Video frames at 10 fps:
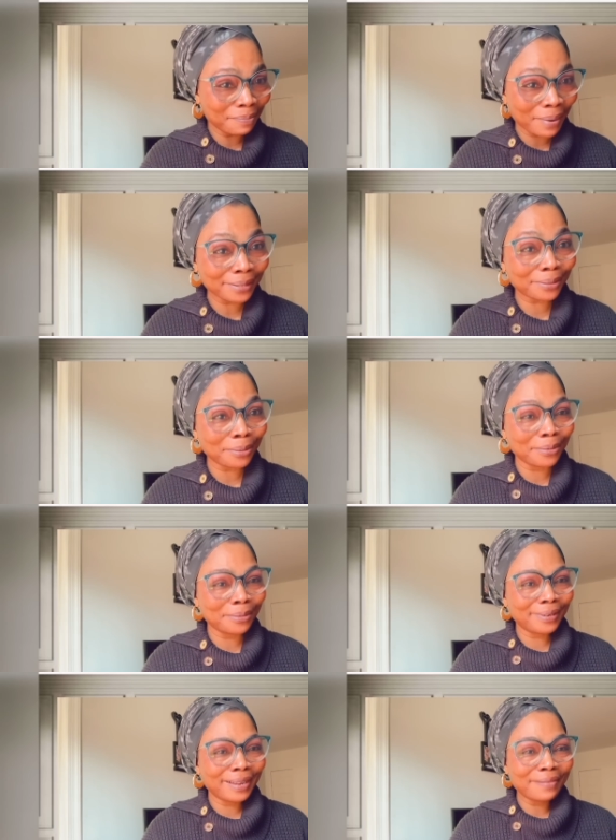pastor
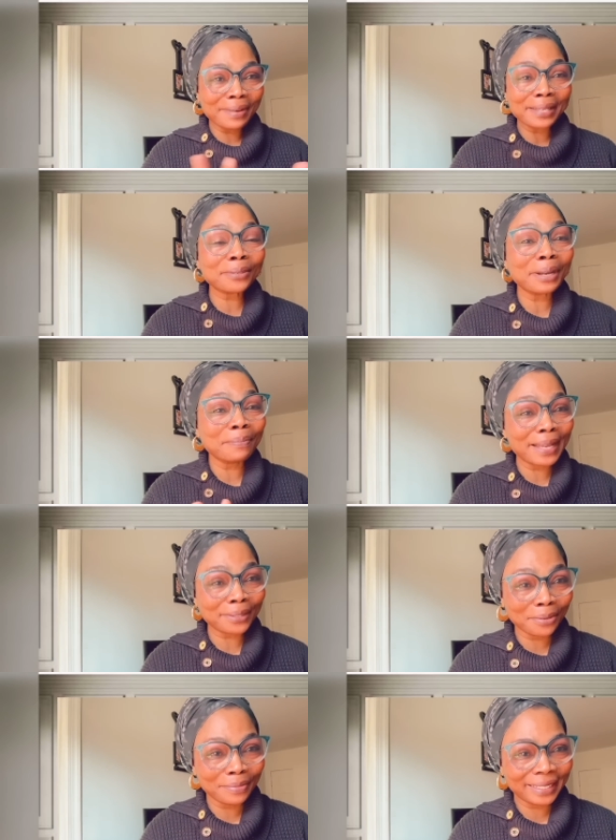and
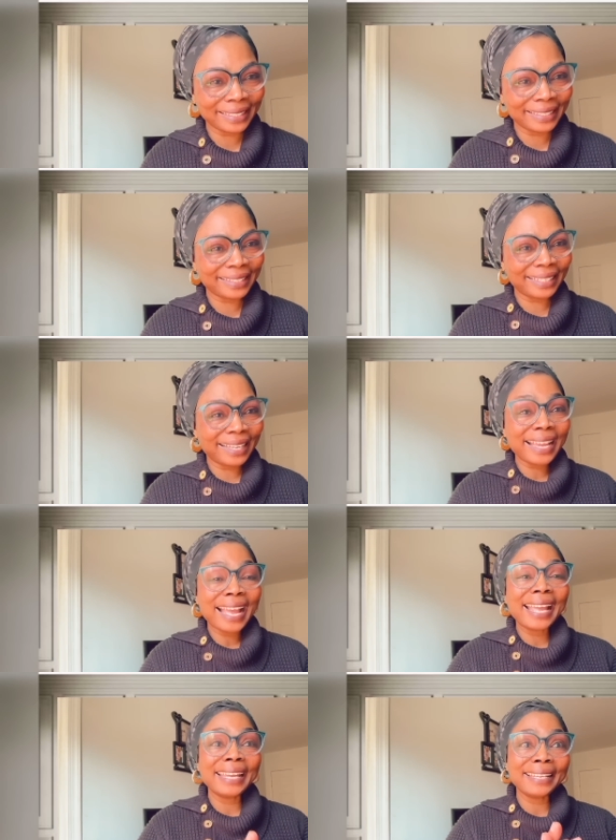pastor Mrs.
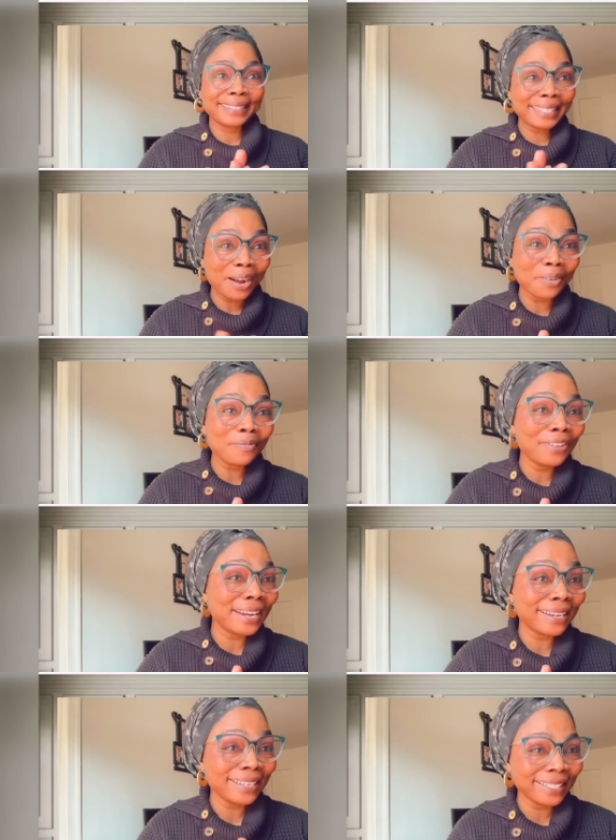See how
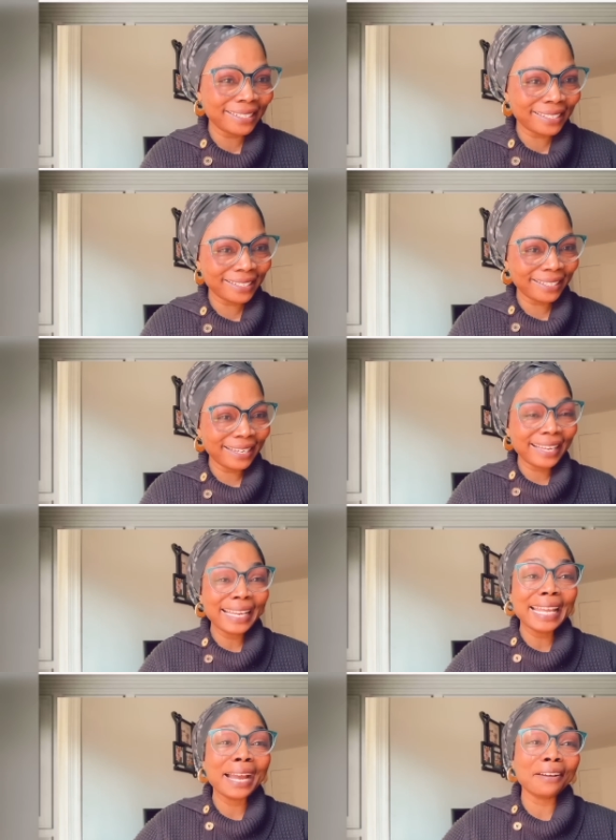very rich
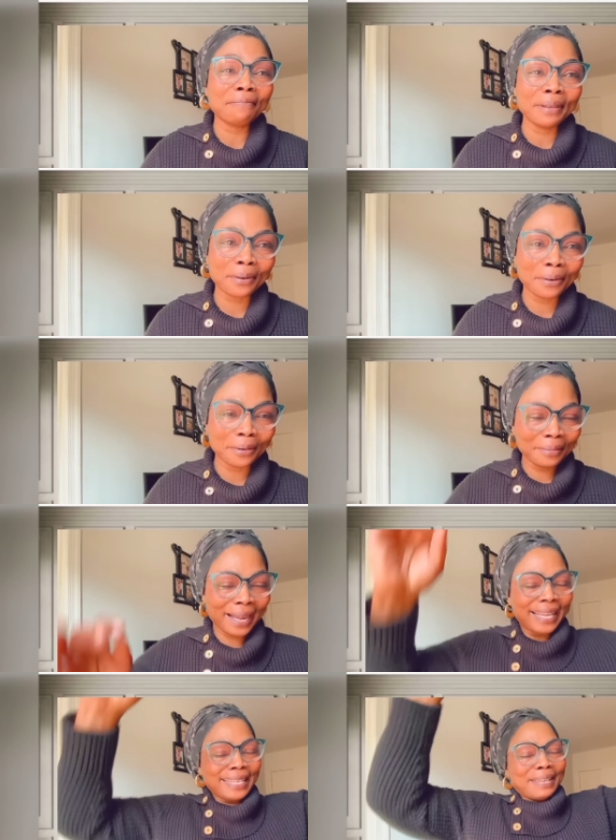they have become.
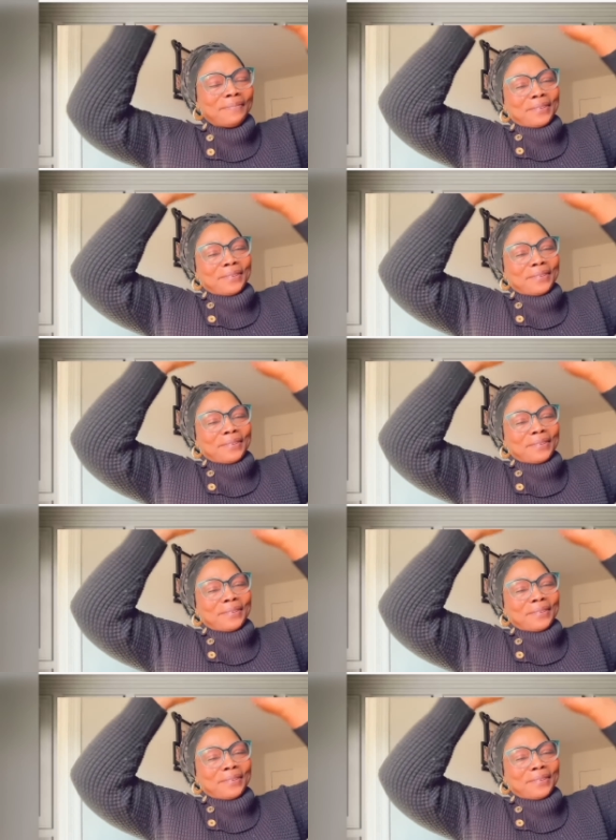You